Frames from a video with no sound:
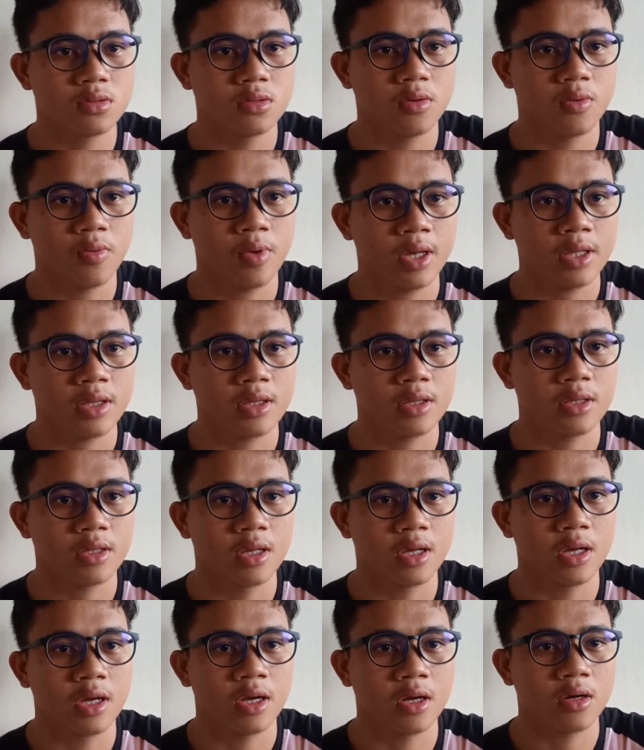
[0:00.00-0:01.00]
with
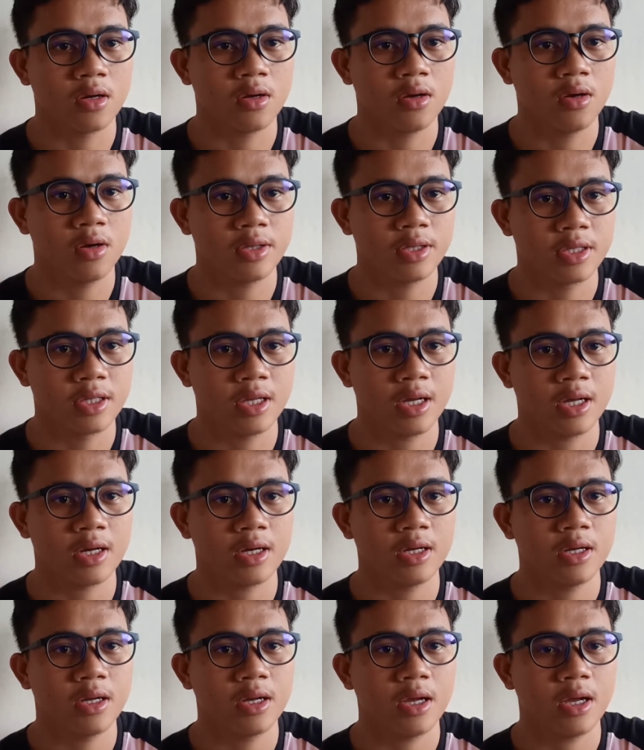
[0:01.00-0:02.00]
the hunter
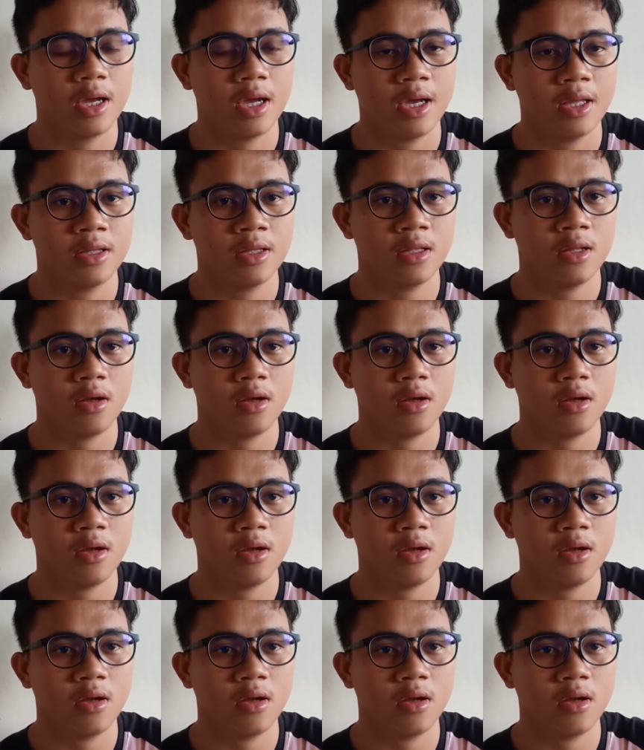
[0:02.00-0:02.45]
end